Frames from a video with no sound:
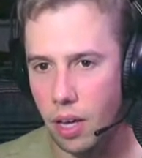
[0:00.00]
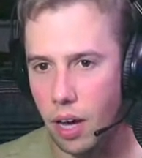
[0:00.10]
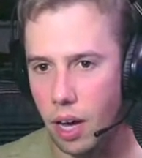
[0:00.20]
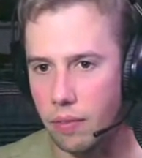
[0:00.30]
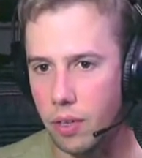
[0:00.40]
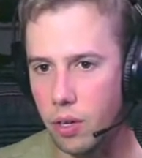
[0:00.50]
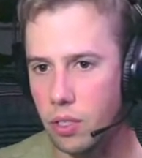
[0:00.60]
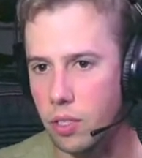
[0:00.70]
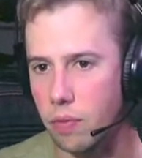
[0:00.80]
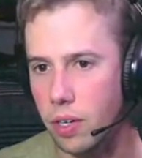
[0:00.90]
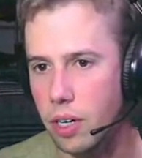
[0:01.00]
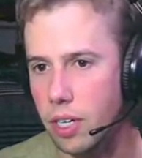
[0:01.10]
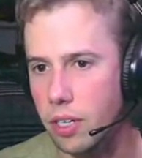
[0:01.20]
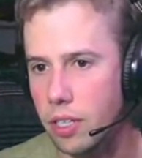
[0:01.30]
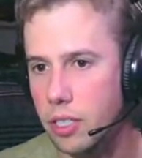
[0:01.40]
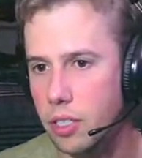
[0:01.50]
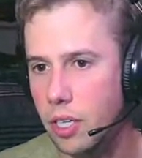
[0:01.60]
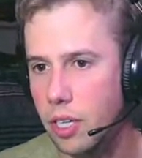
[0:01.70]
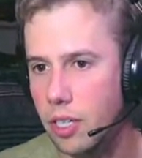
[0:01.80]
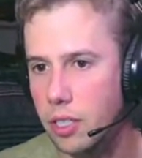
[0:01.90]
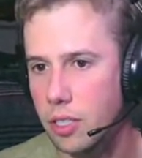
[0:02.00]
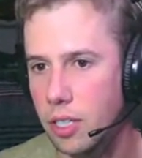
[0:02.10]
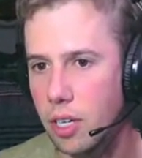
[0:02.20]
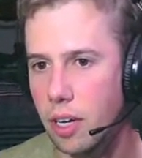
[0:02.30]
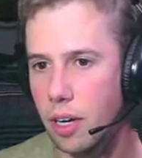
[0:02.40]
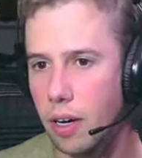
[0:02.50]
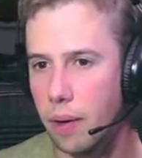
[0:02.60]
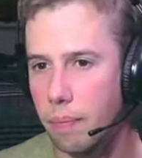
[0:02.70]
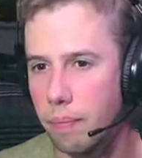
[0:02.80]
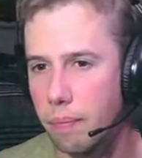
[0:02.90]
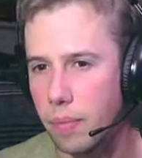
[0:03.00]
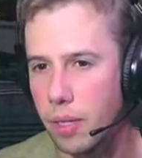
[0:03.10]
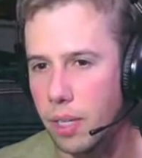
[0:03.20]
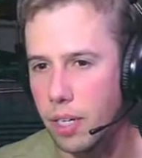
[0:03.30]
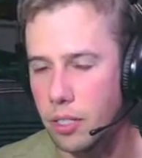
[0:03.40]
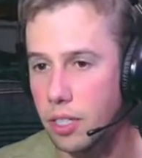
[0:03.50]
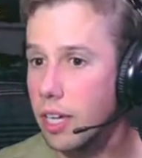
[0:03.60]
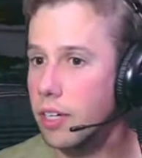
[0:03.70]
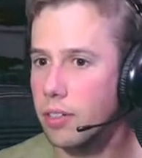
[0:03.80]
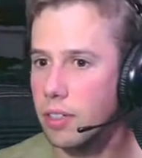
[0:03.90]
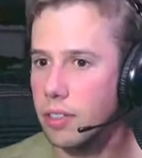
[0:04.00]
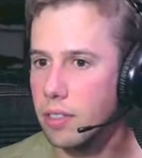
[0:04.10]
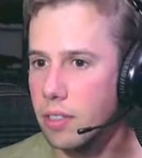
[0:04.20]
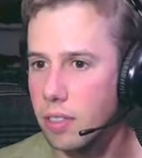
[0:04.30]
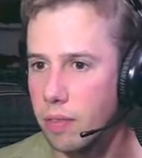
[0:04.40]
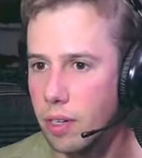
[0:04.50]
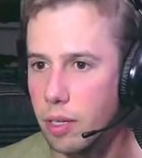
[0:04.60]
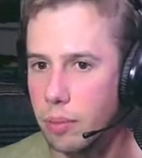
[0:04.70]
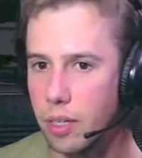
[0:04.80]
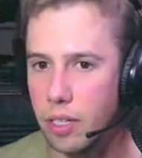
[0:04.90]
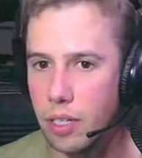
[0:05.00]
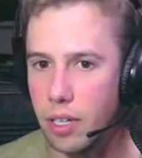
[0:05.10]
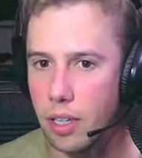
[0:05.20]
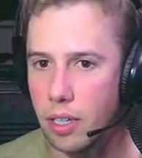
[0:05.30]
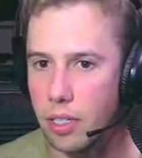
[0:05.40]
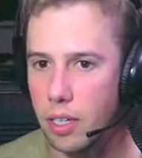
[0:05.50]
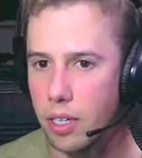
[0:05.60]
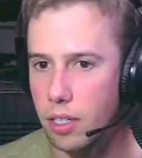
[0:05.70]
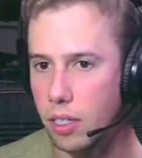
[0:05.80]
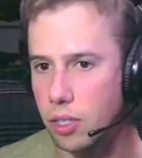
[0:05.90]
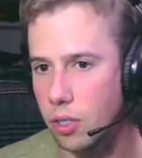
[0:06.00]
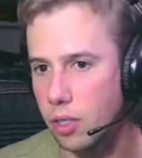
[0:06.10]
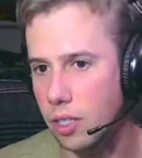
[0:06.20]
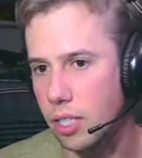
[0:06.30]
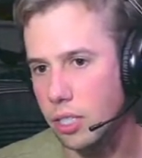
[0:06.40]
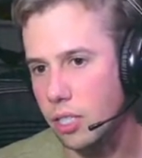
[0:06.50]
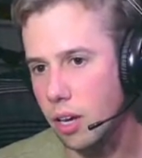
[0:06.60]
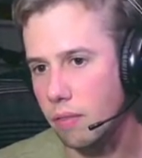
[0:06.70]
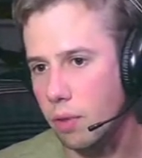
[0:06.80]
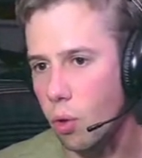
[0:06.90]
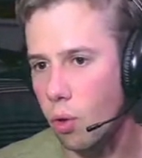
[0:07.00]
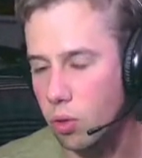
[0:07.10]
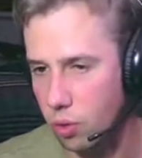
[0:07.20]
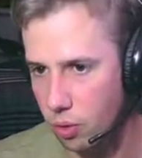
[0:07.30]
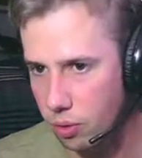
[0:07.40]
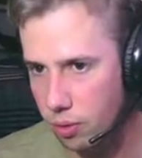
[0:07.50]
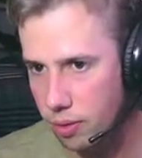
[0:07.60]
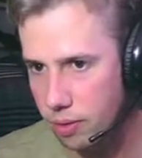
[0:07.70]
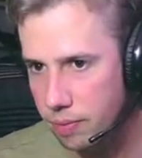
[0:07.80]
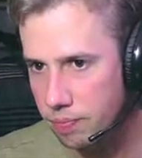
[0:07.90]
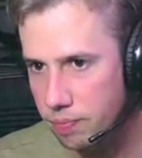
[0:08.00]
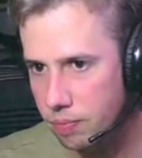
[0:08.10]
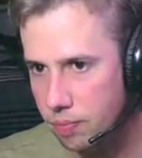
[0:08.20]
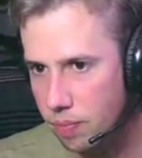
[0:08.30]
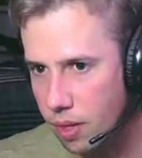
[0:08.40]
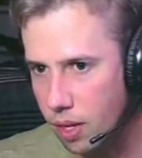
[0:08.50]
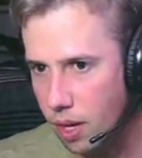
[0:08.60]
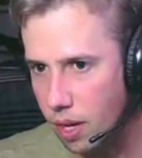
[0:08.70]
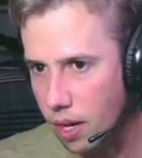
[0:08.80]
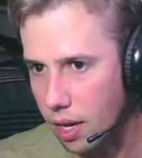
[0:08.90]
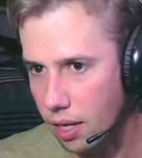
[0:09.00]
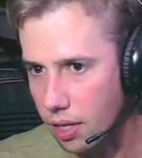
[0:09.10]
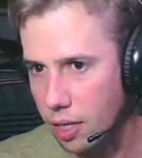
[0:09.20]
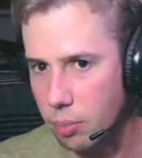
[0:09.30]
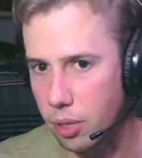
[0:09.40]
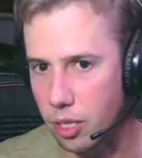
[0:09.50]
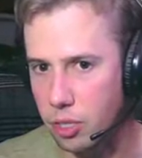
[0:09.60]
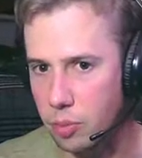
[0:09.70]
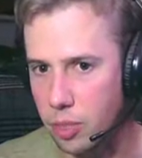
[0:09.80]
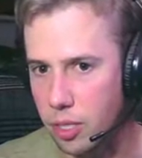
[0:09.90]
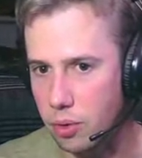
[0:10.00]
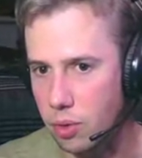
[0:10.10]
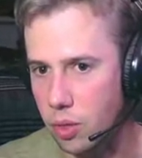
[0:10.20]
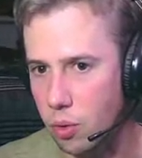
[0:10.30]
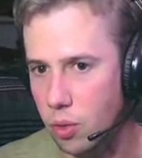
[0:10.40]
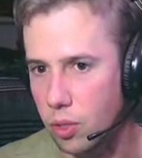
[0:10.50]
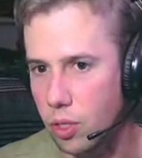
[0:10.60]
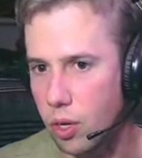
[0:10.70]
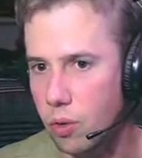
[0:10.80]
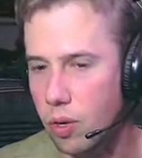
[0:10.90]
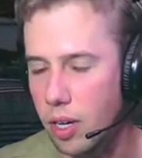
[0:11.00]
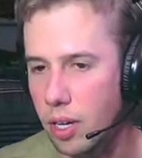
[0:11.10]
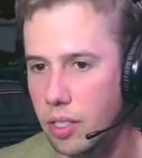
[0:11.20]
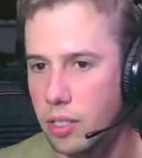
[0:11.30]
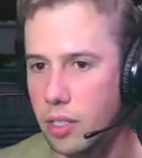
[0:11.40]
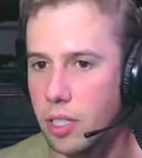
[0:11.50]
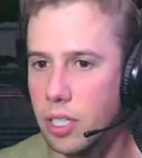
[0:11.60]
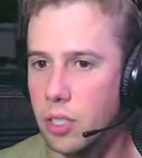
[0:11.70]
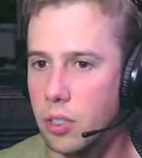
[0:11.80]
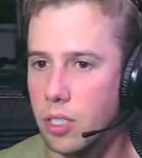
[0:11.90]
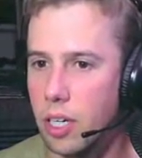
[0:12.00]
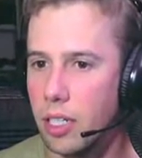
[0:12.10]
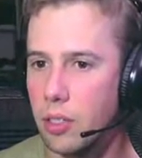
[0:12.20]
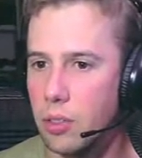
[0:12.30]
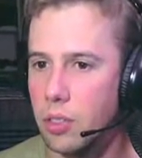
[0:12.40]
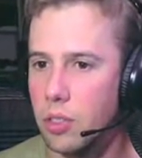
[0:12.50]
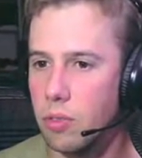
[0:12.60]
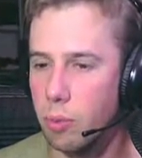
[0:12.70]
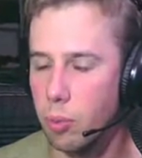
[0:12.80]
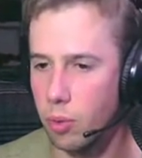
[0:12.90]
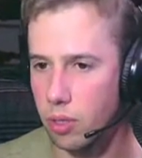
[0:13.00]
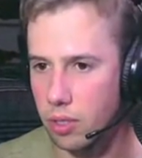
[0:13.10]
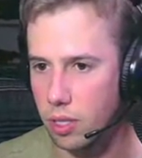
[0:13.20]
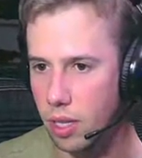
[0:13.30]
I've noticed a very curious change, um, and it's dangerous development in the psychological condition of the whole crew. And it compels me to record the note as an initial diagnosis report.